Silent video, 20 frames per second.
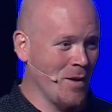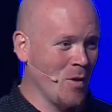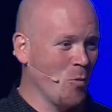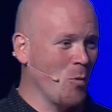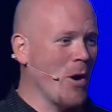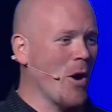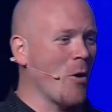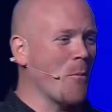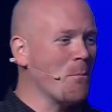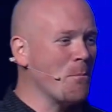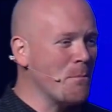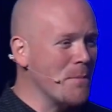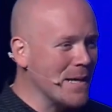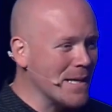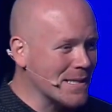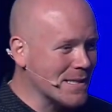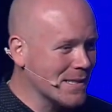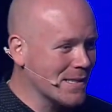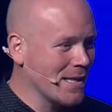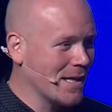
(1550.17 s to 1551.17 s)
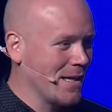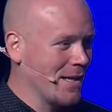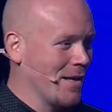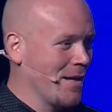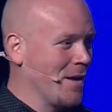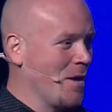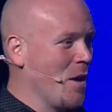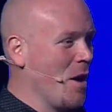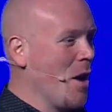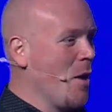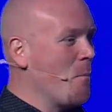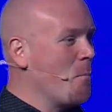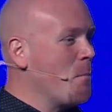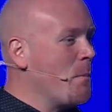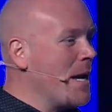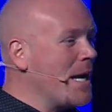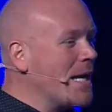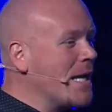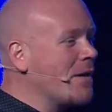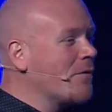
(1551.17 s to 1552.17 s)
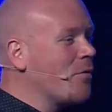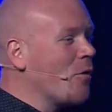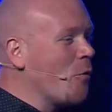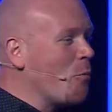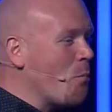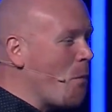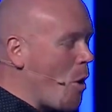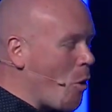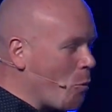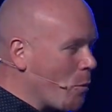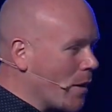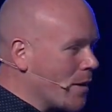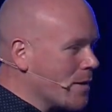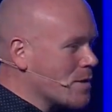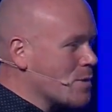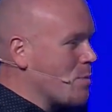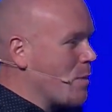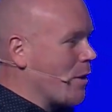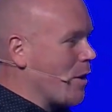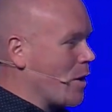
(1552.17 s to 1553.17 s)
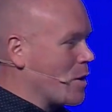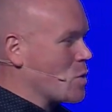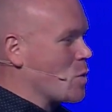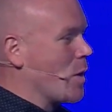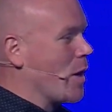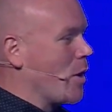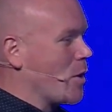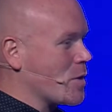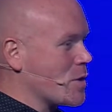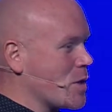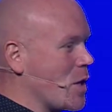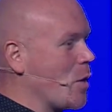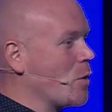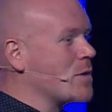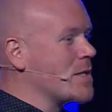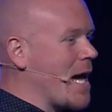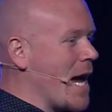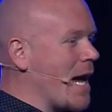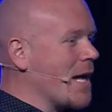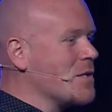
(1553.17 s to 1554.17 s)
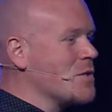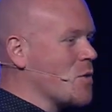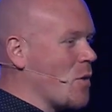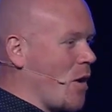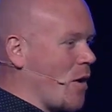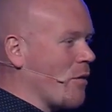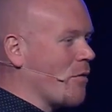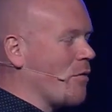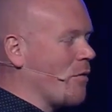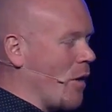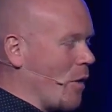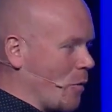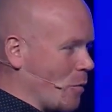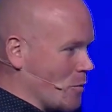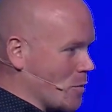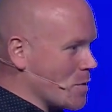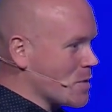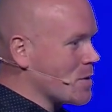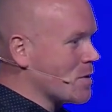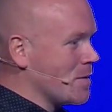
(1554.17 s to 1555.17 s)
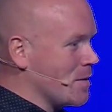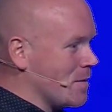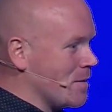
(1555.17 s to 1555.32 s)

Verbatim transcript: we are missing meaningful moments because we are so tied to our phones.